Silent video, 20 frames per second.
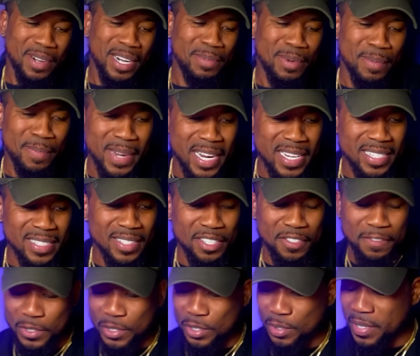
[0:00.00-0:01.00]
Bro, I'm imagining
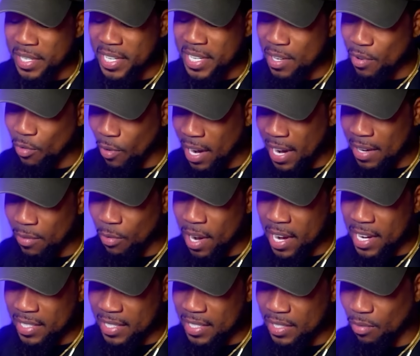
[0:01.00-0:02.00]
this fool where he
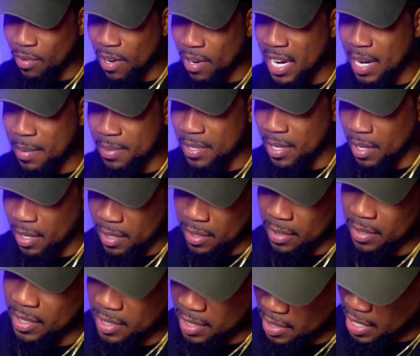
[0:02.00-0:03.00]
writing his raps,
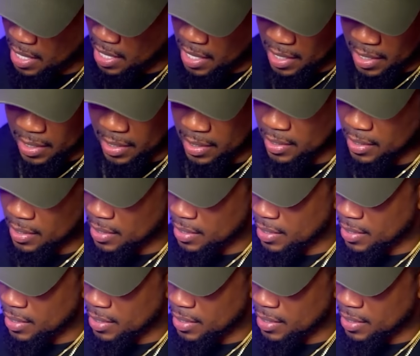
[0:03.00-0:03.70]
dog. It's like,